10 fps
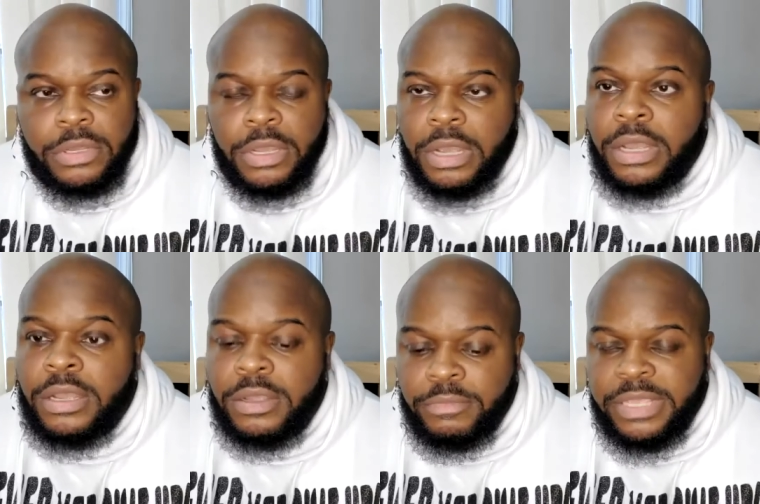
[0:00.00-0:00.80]

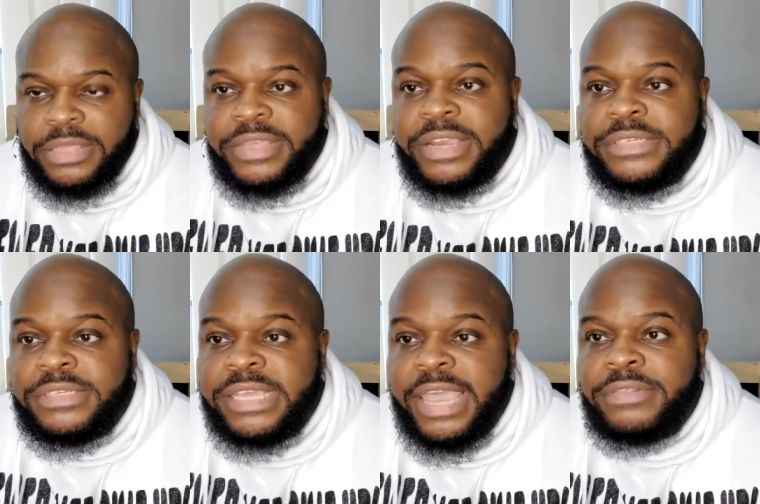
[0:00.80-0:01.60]
Um, there's
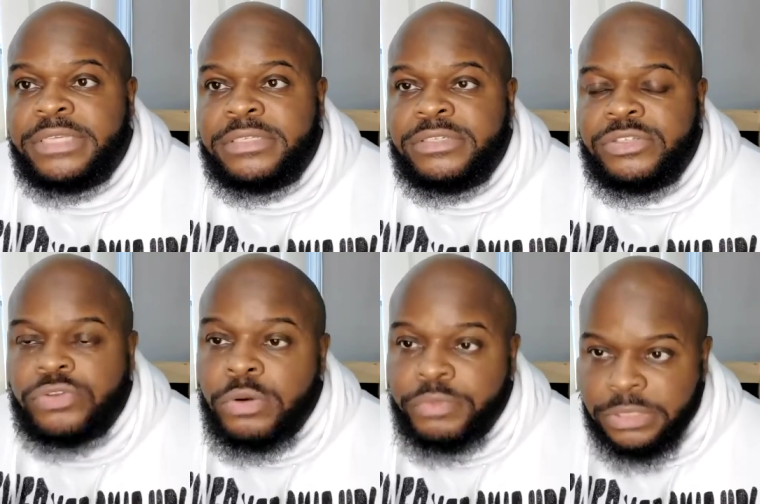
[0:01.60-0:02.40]
countless
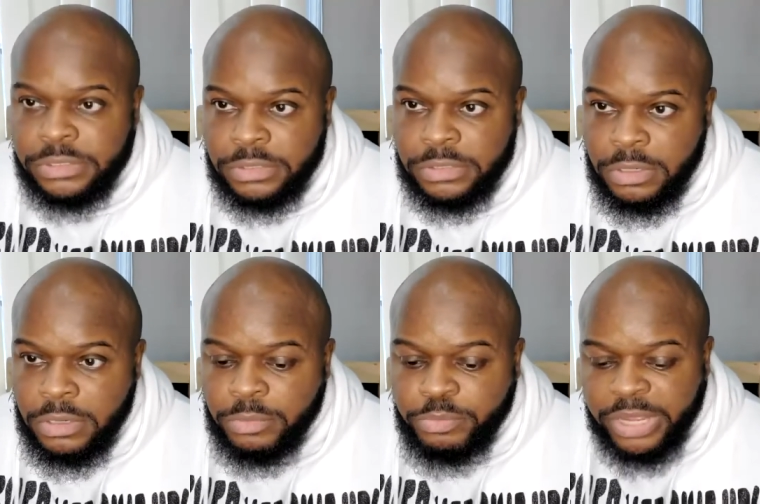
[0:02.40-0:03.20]
stories,
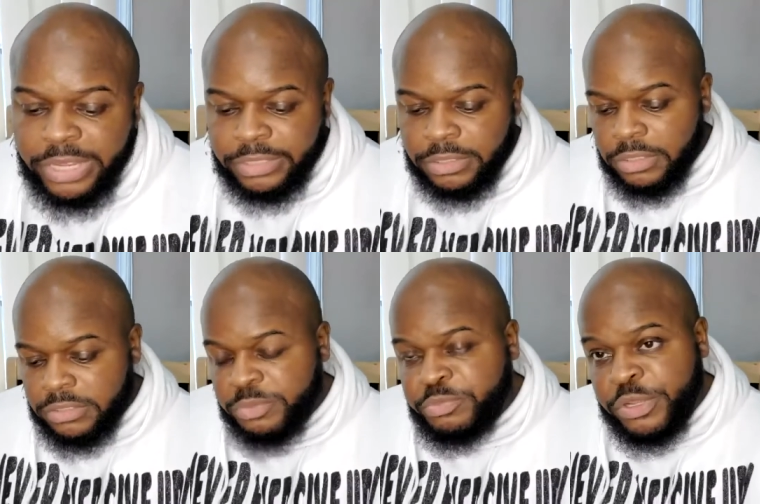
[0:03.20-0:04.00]
but
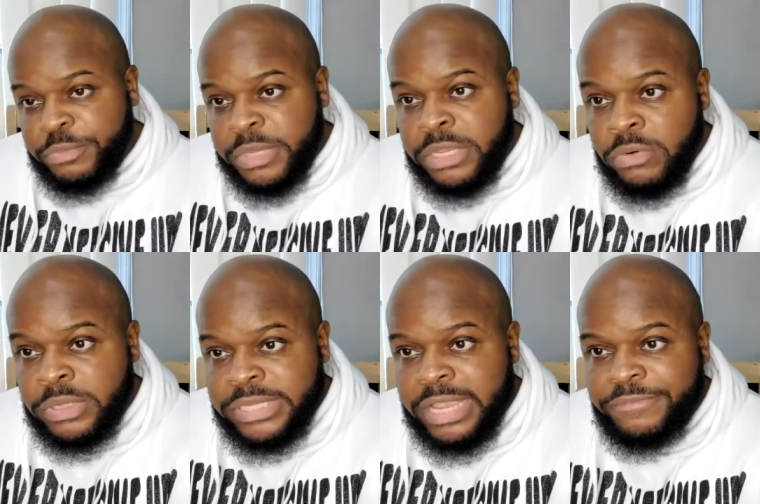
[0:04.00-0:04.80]
to put me
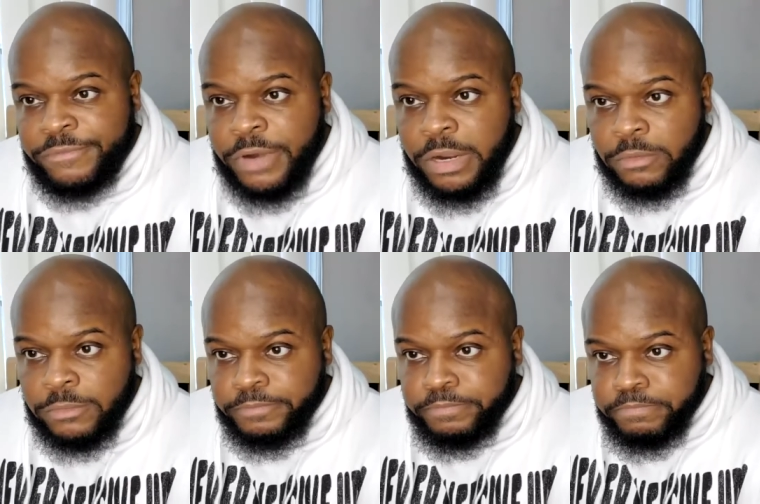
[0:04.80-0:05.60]
on death row
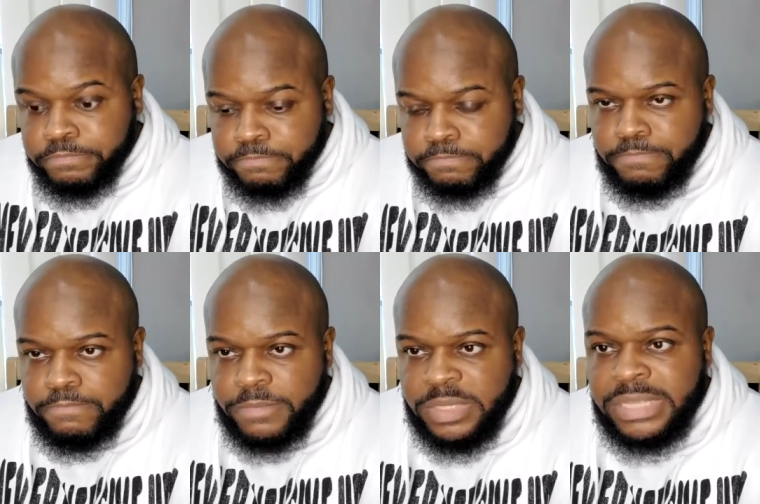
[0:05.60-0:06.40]

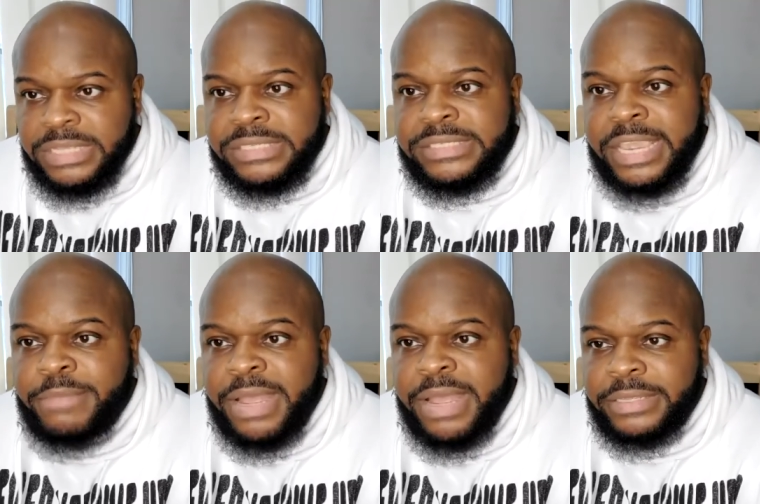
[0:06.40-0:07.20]
and to take
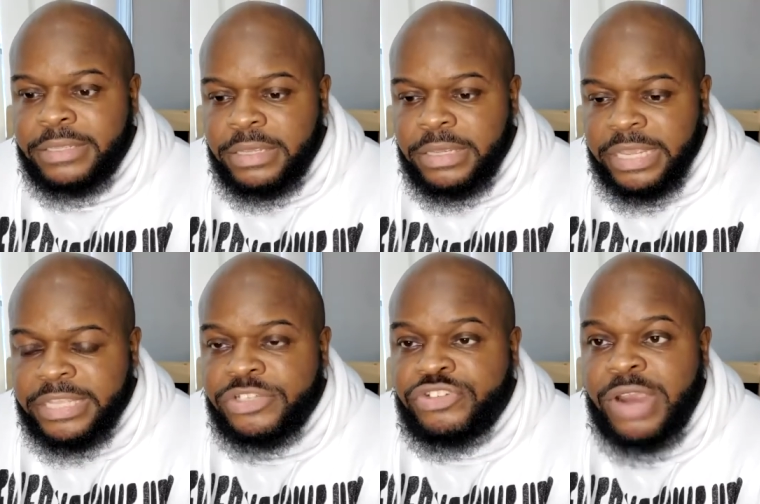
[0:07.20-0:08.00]
my
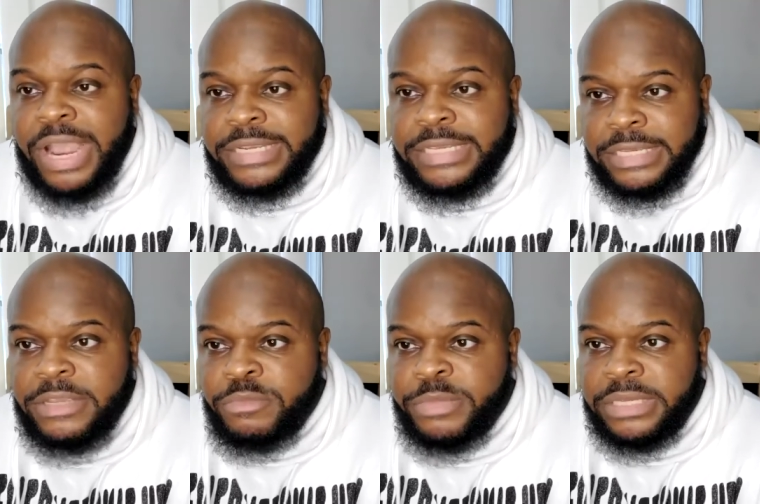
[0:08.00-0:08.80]
and to try to
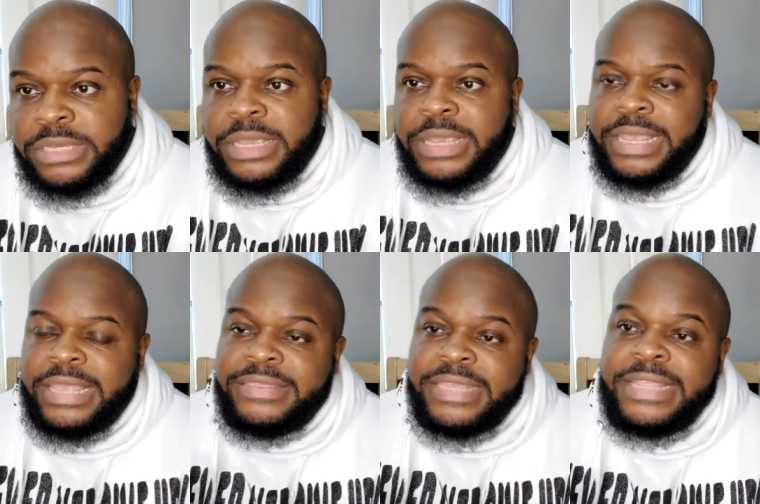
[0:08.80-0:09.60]
kill me,
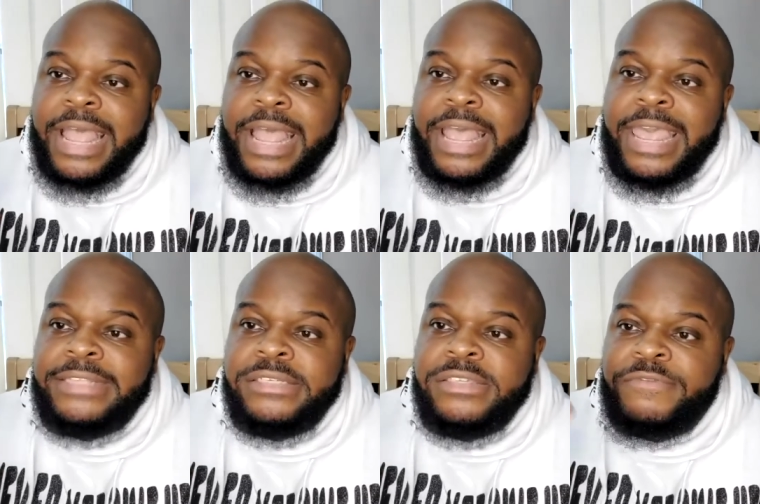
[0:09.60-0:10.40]
and then I had
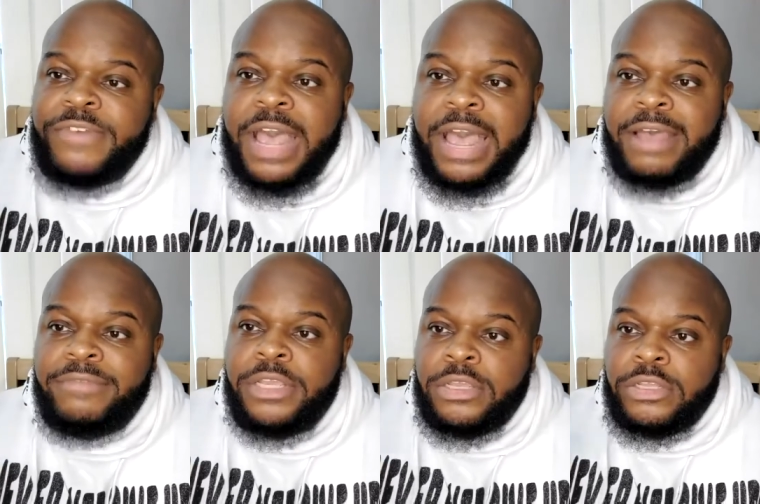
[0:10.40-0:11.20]
to survive
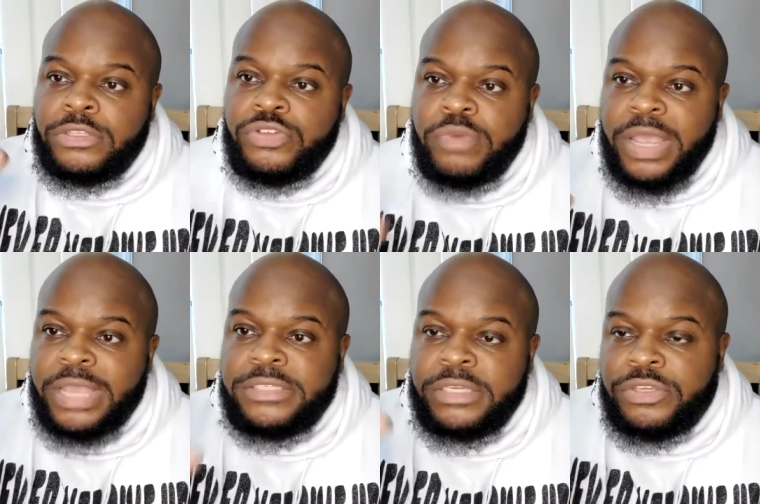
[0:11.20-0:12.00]
two
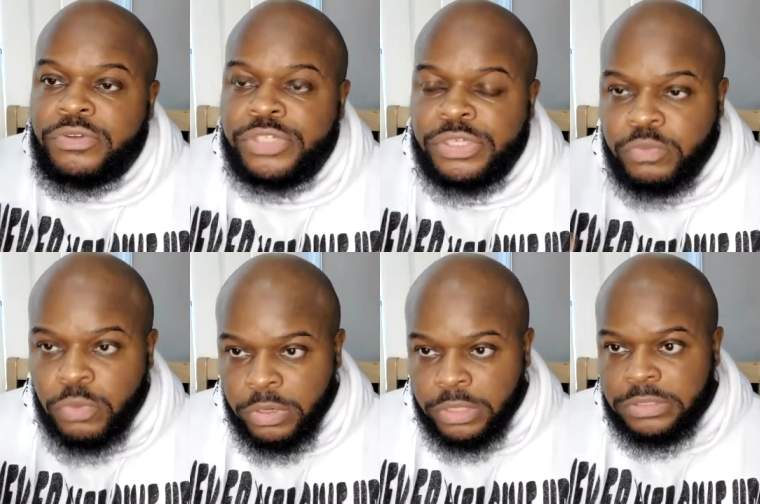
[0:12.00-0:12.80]
execution
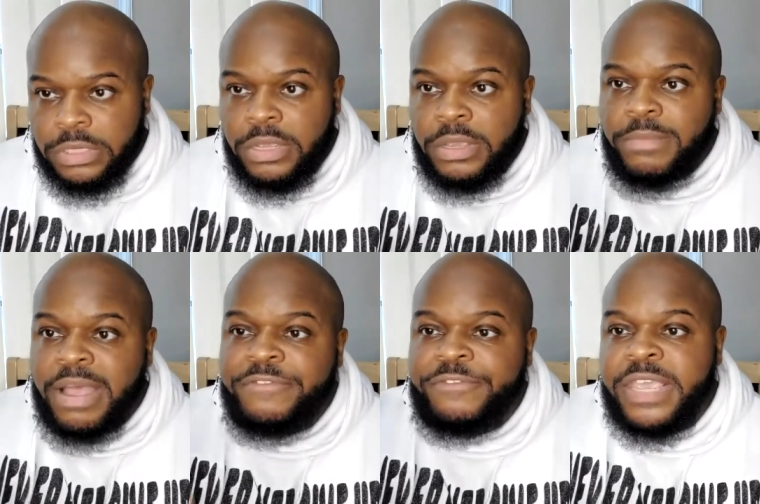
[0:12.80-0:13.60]
warrants.
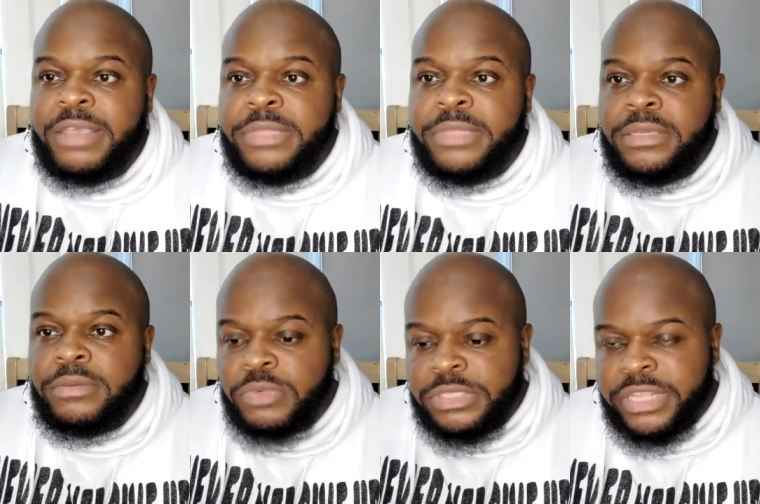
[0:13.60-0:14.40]
My family
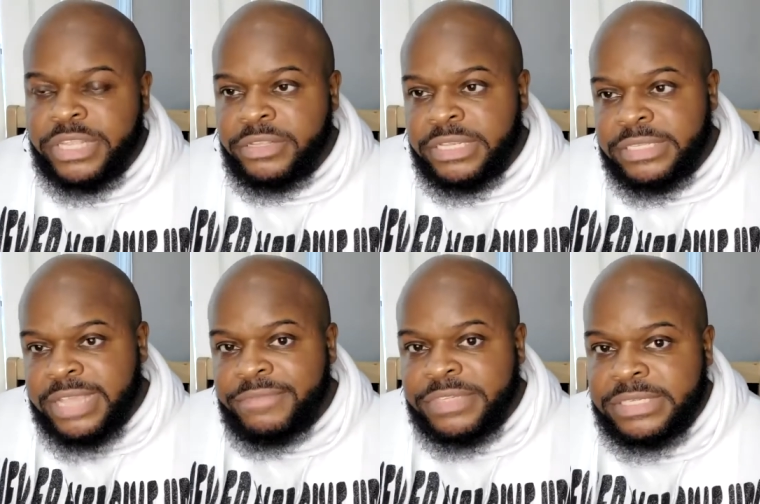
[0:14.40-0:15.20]
was literally
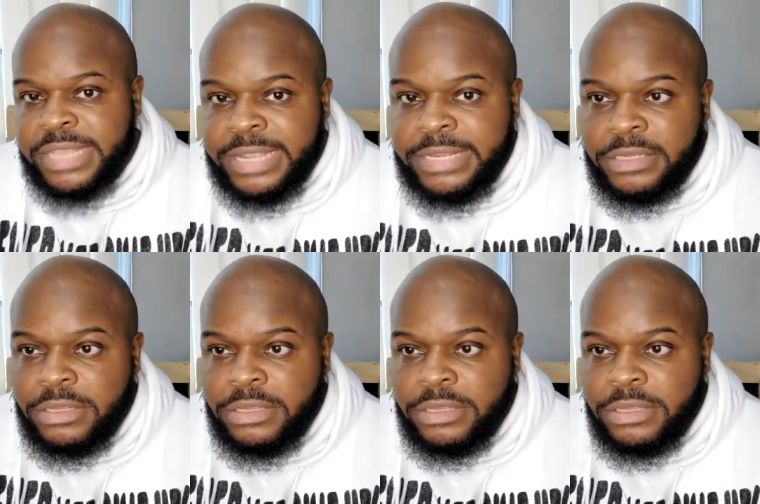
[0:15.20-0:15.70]
devastated.